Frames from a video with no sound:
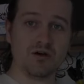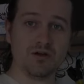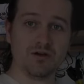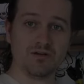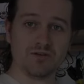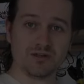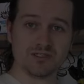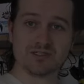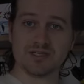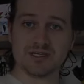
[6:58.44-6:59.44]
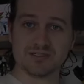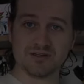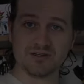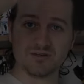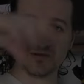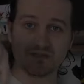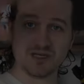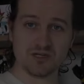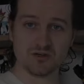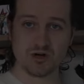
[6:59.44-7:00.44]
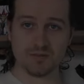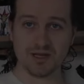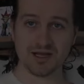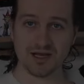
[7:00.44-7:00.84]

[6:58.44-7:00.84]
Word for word: on and off constantly, so you will see a drop in